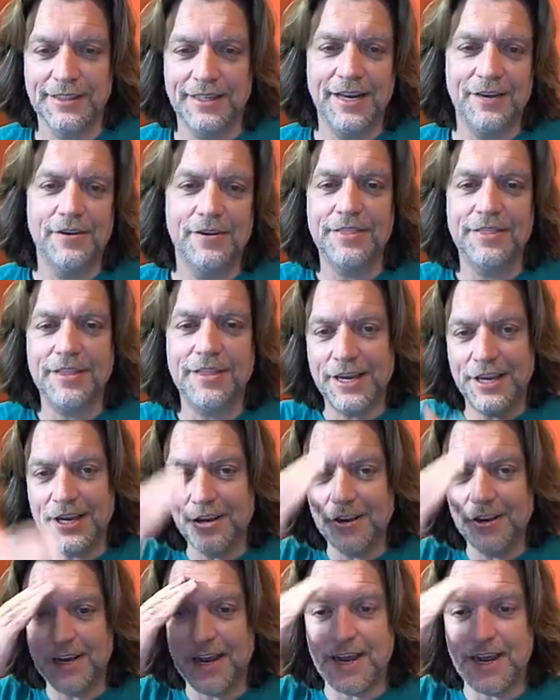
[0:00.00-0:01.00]
Anyway, thank
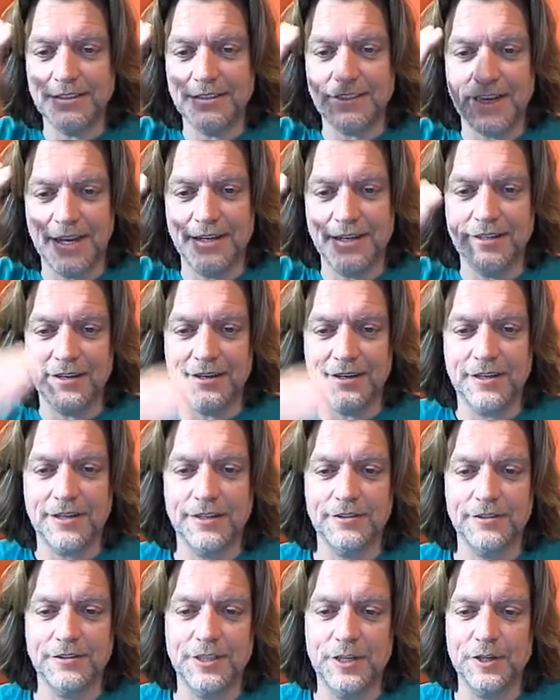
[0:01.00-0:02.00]
you guys, King
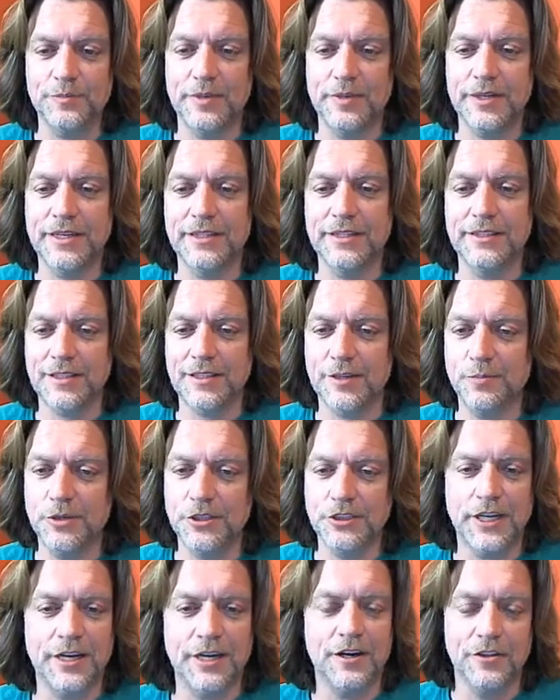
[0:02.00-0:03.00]
Darko, Tone Buzz. I
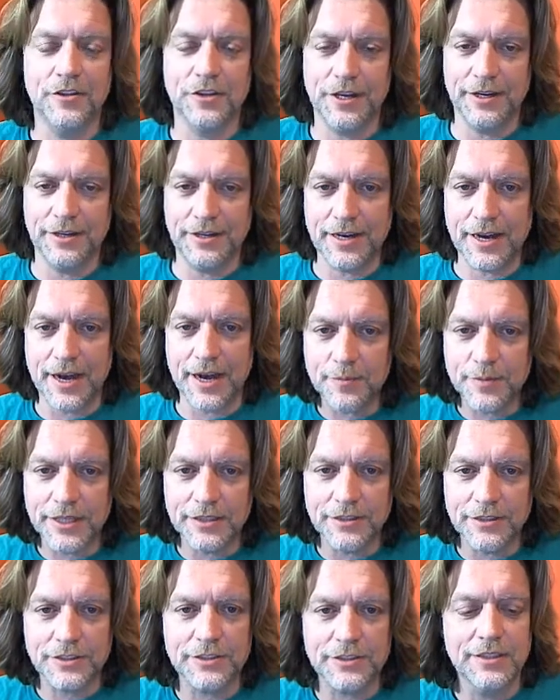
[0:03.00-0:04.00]
appreciate all the good
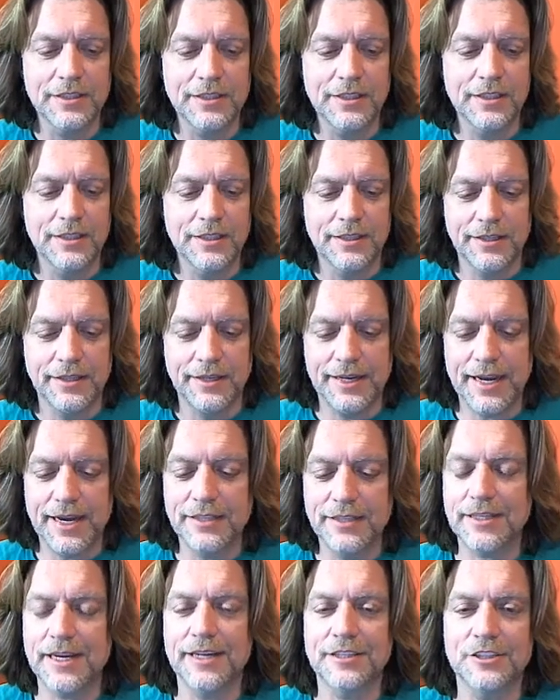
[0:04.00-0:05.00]
comments. You
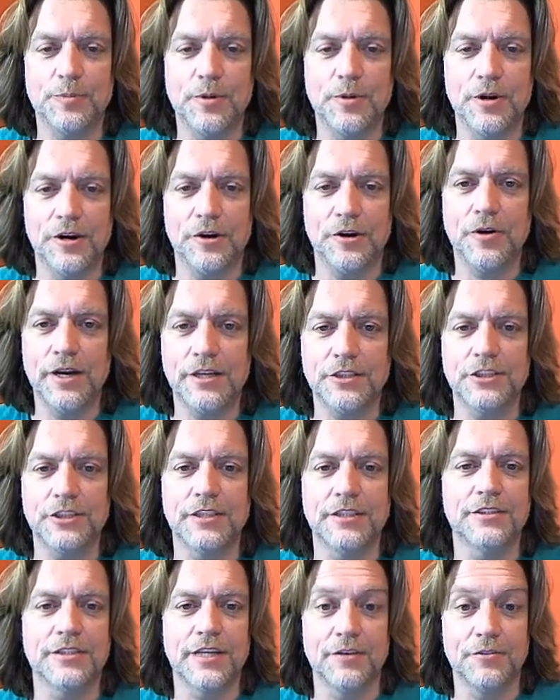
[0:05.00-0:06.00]
guys ask smart
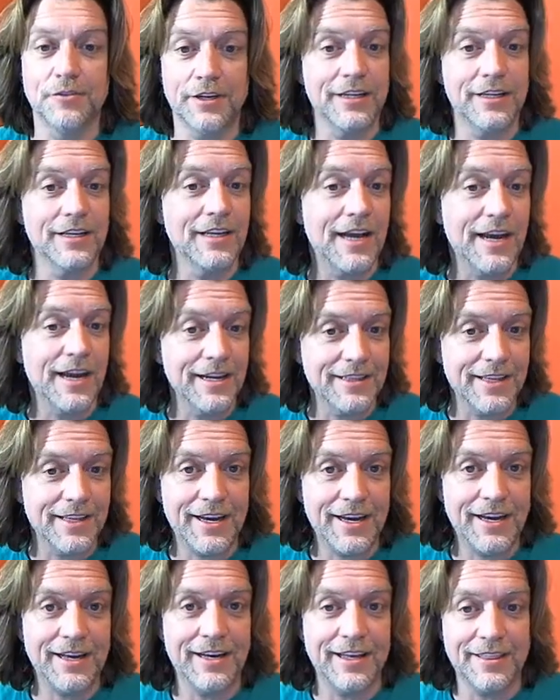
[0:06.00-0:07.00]
questions. I really like
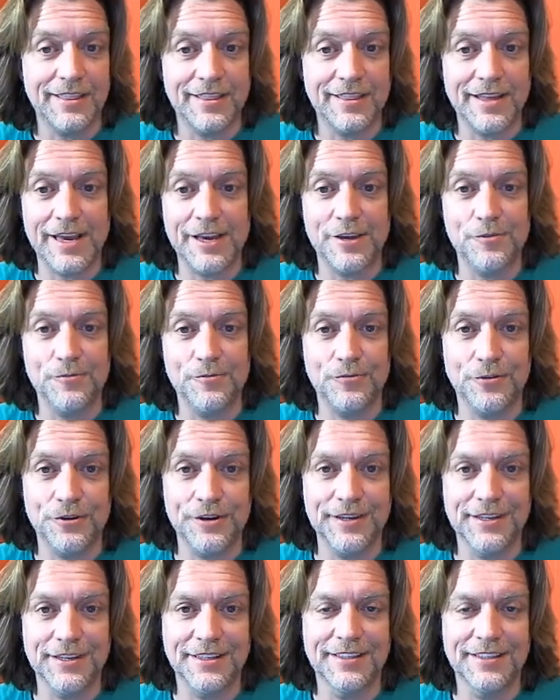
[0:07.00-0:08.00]
that. I thank you
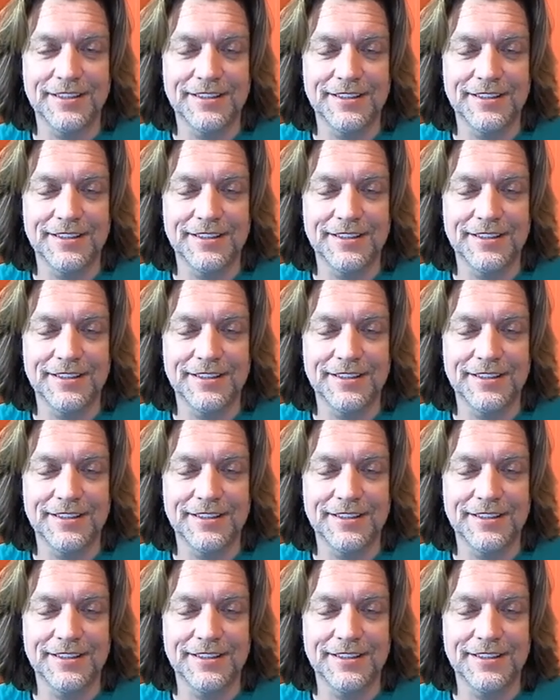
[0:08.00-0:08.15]
for it.